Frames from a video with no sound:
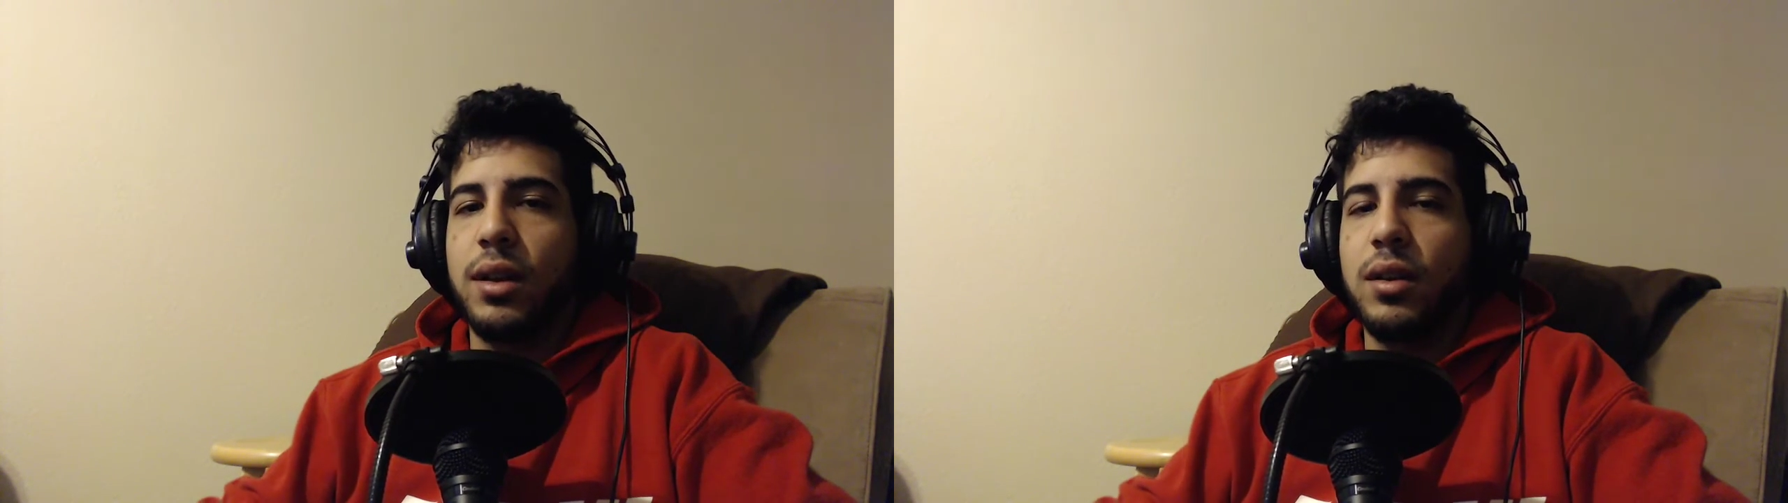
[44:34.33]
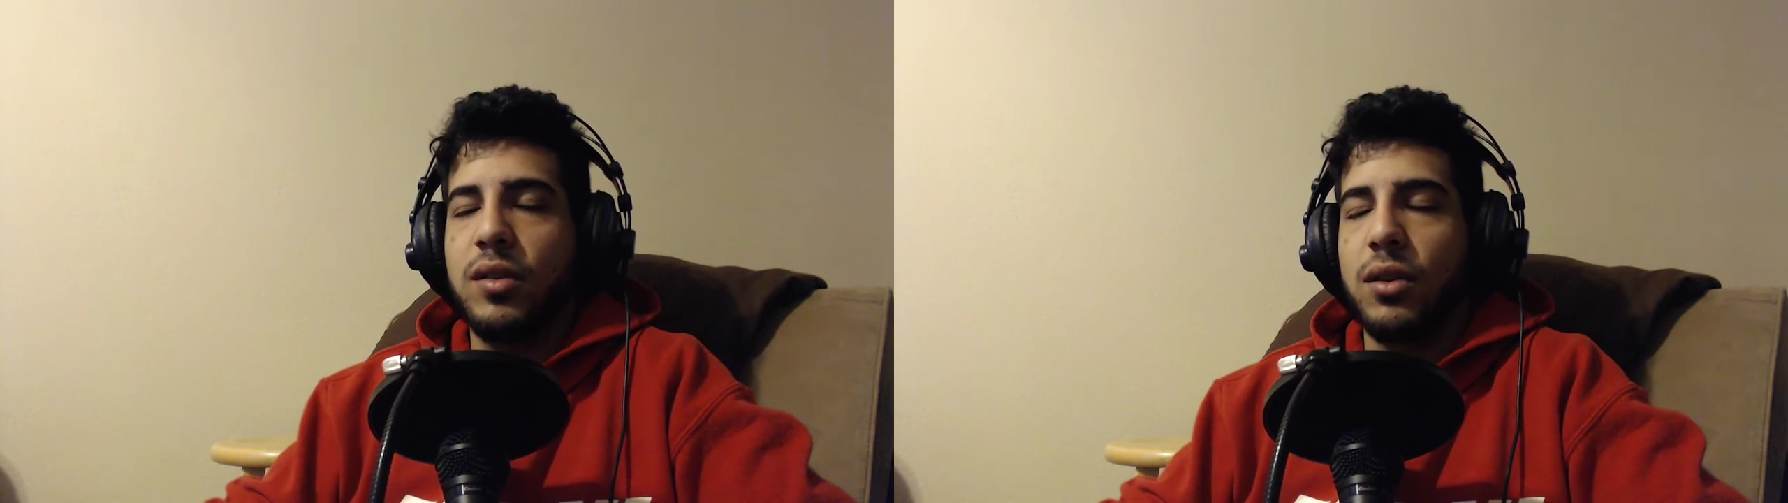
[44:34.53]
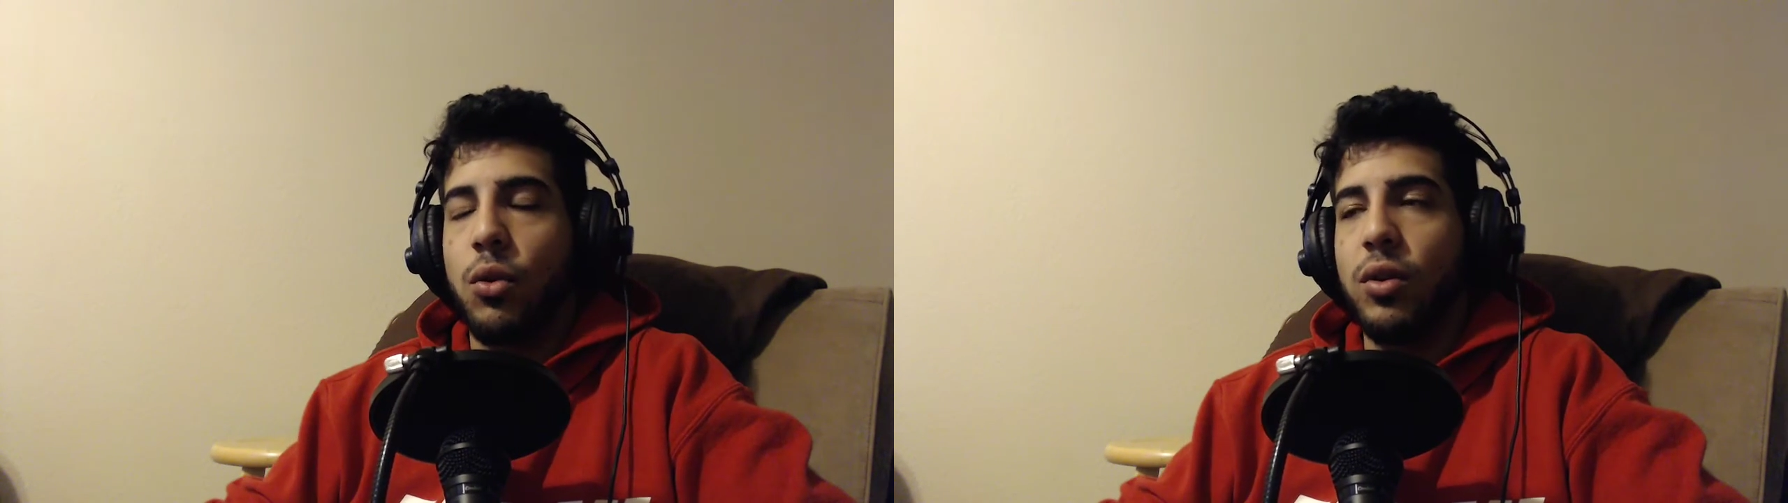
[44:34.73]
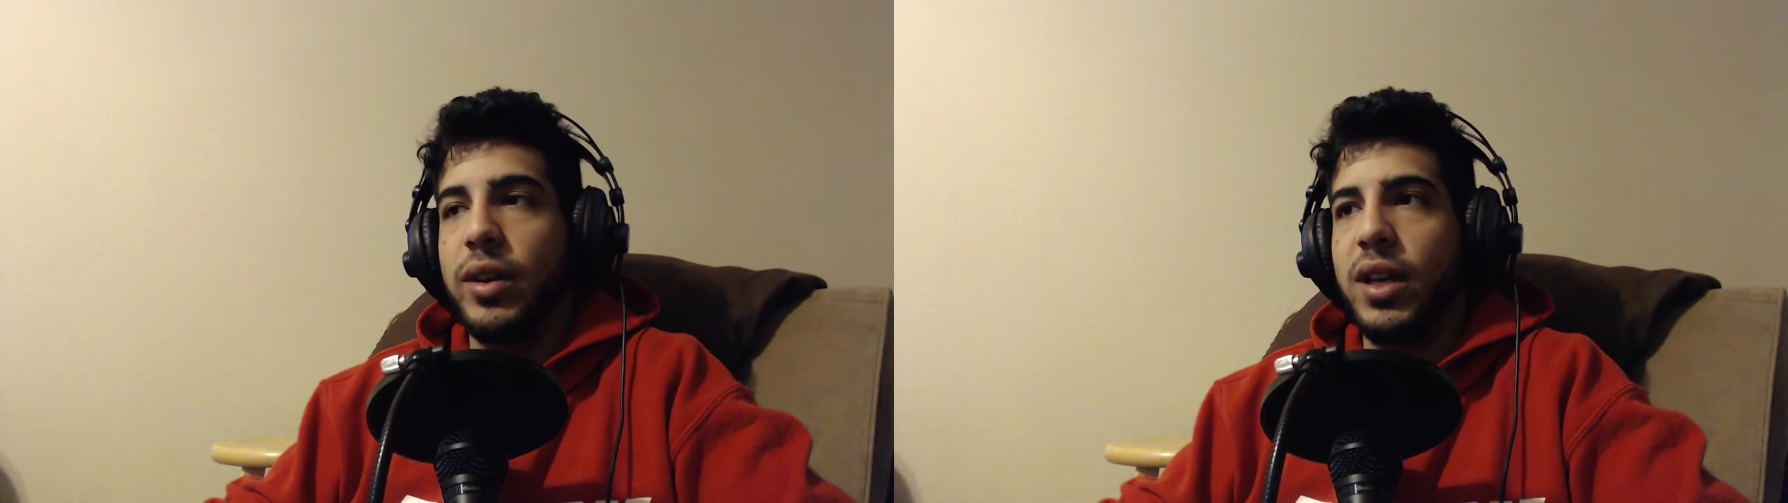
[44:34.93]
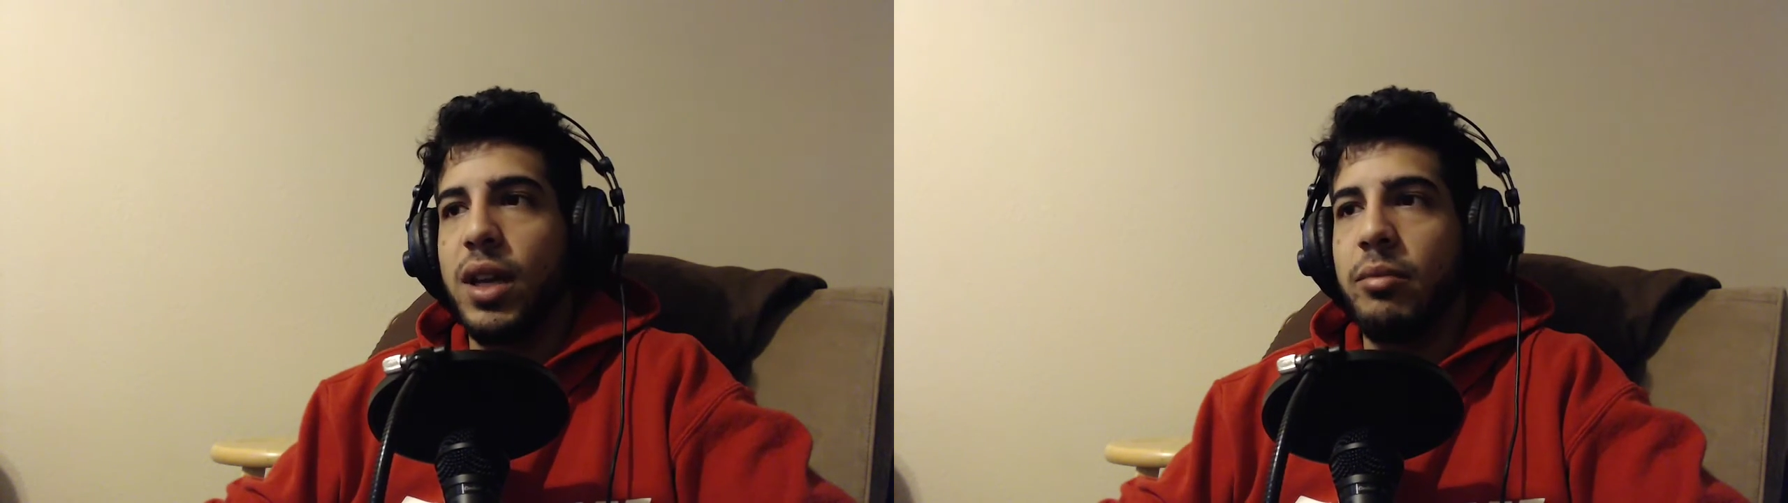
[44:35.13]
because according
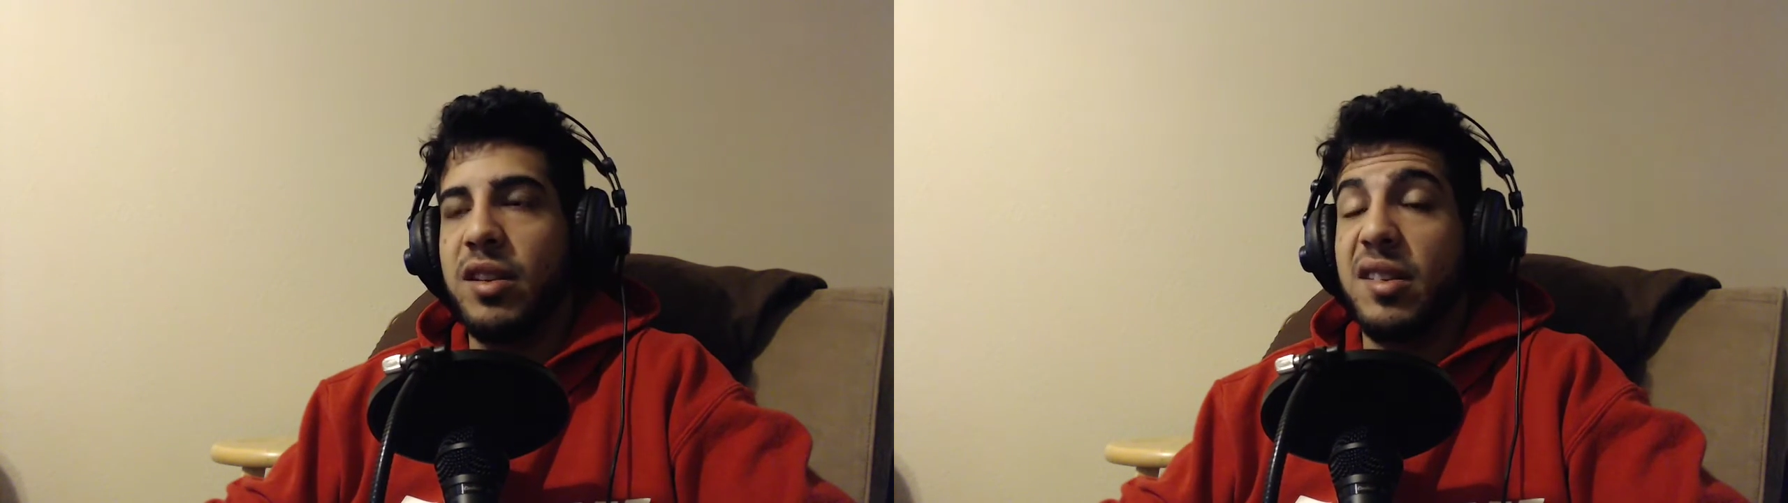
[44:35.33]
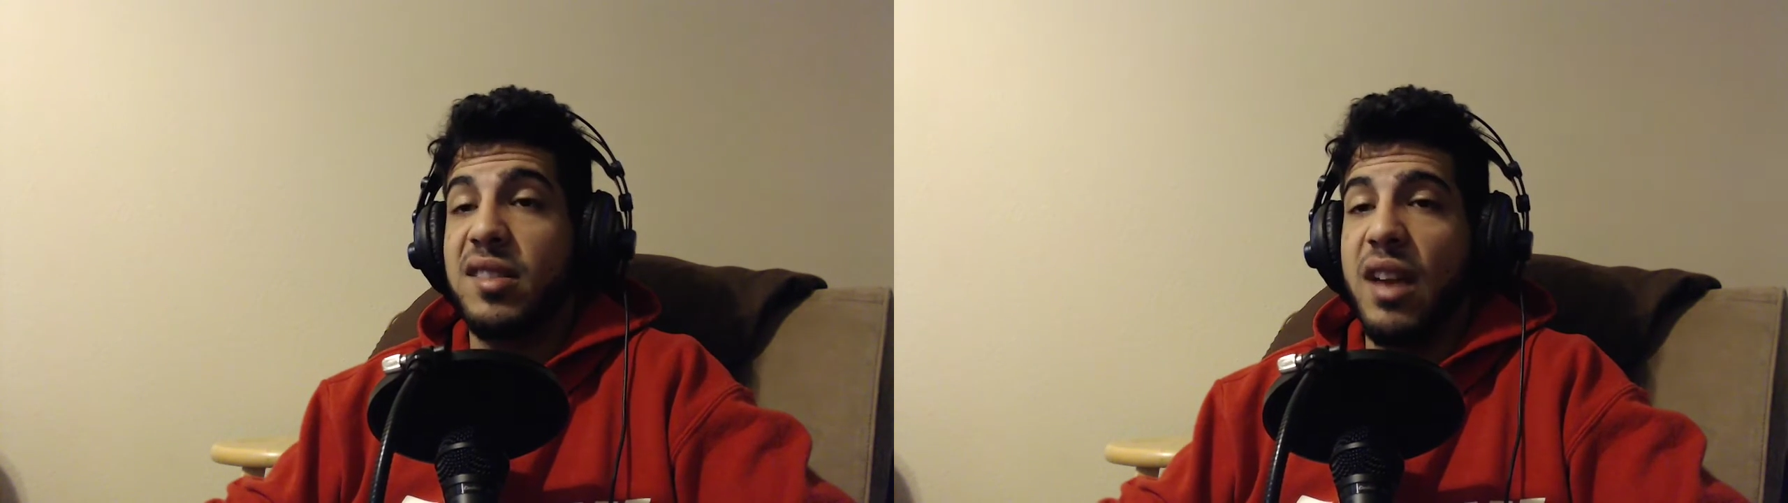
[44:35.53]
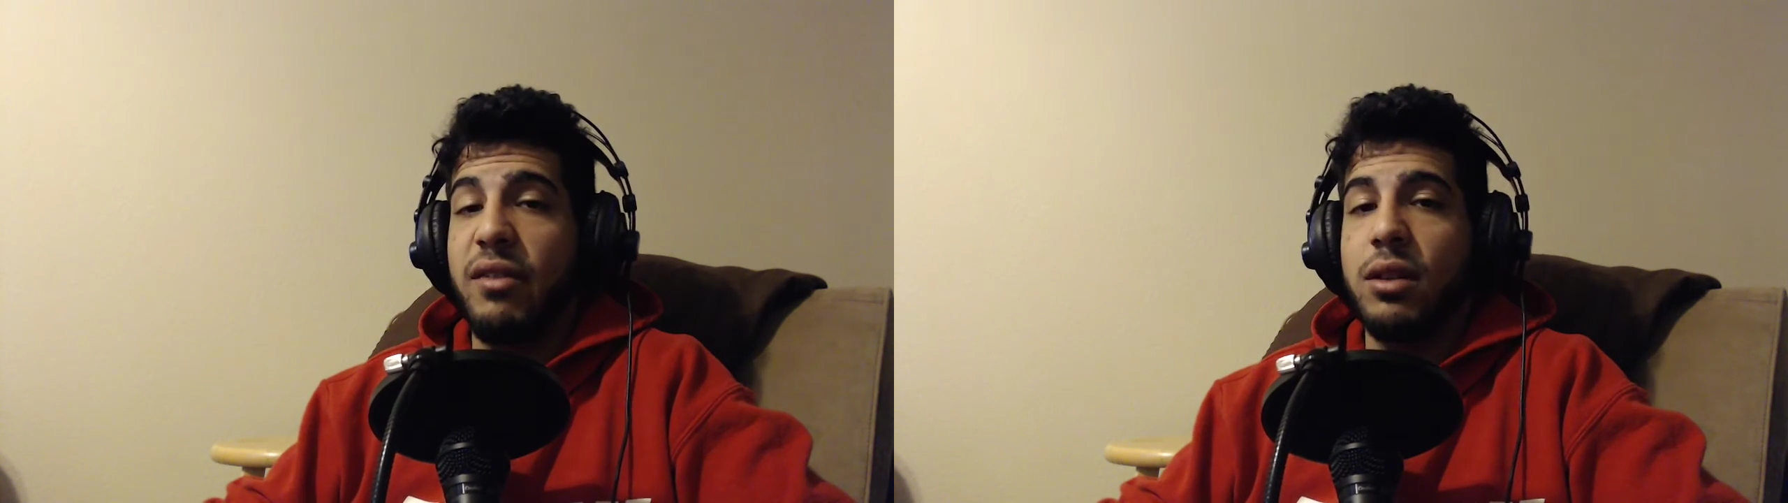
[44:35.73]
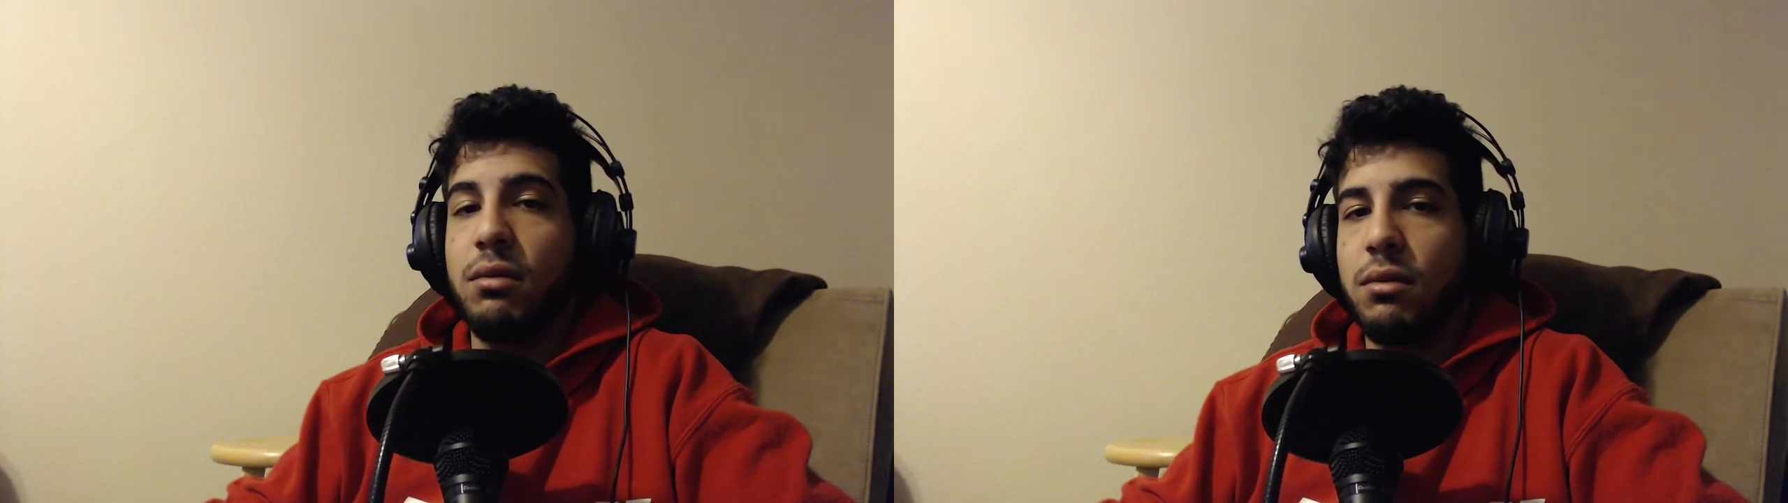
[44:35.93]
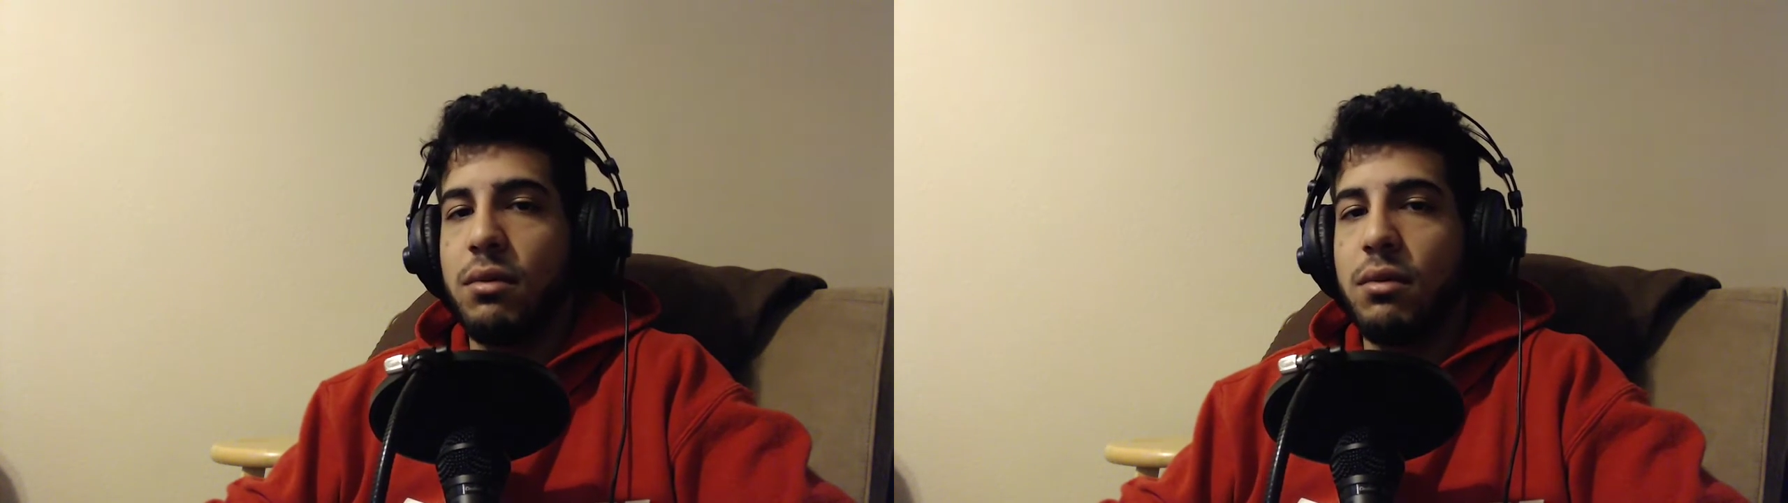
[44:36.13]
to him, it's a 7